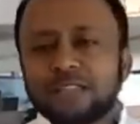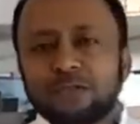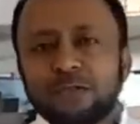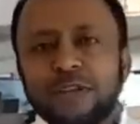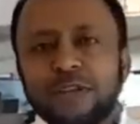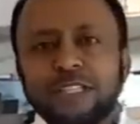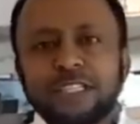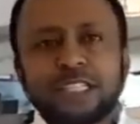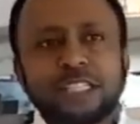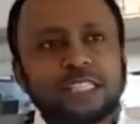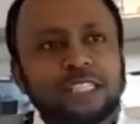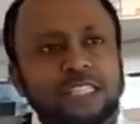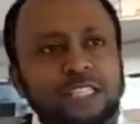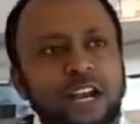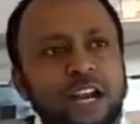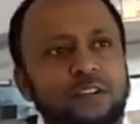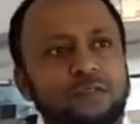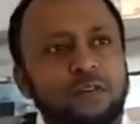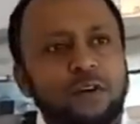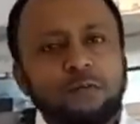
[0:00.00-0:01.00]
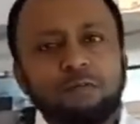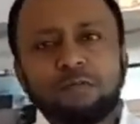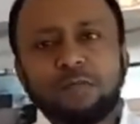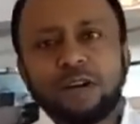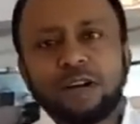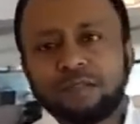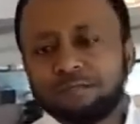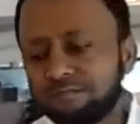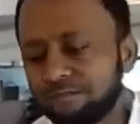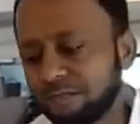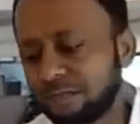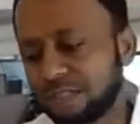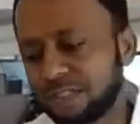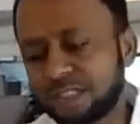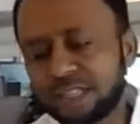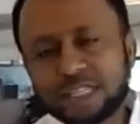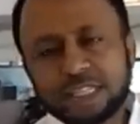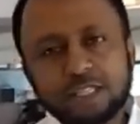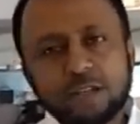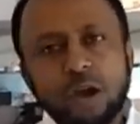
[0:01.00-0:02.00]
price ranges start from
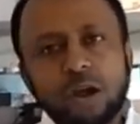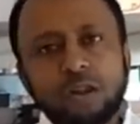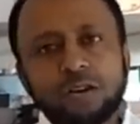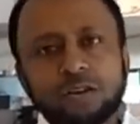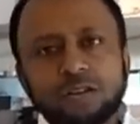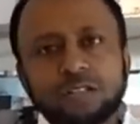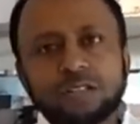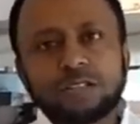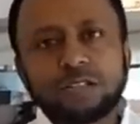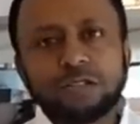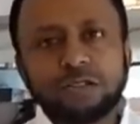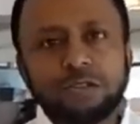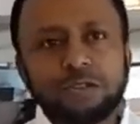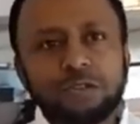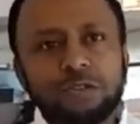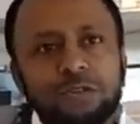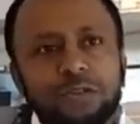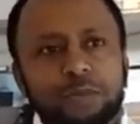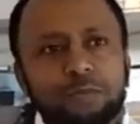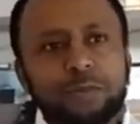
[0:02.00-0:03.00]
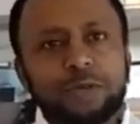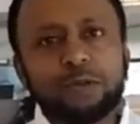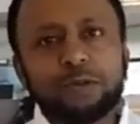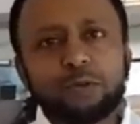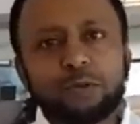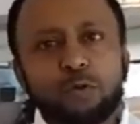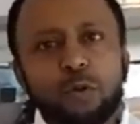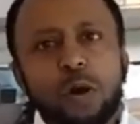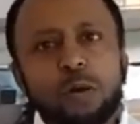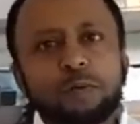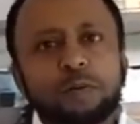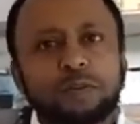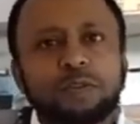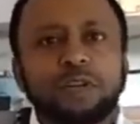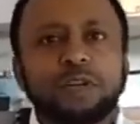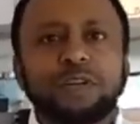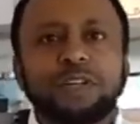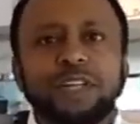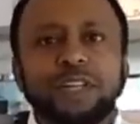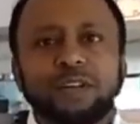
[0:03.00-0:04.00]
$6 to in between $12 to
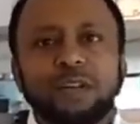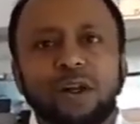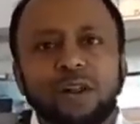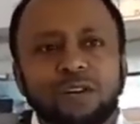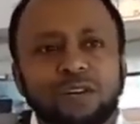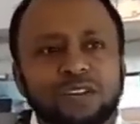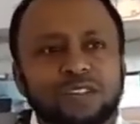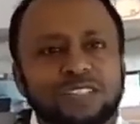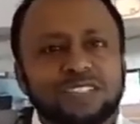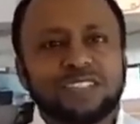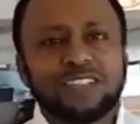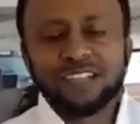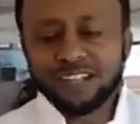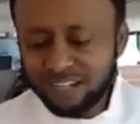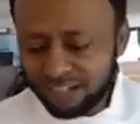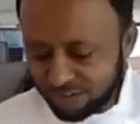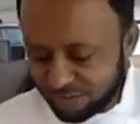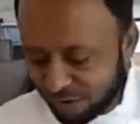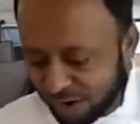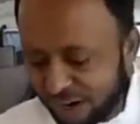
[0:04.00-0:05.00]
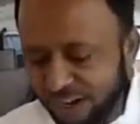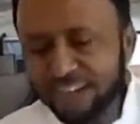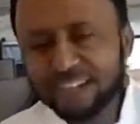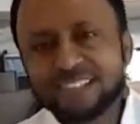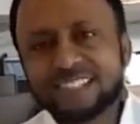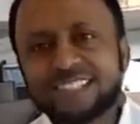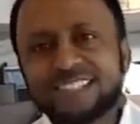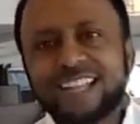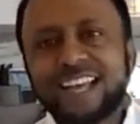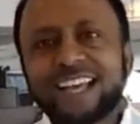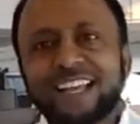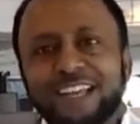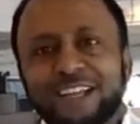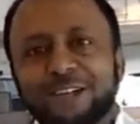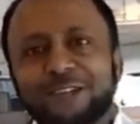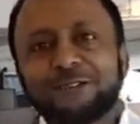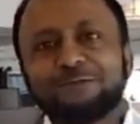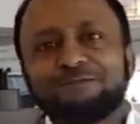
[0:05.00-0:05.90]
$13. Try us. Thank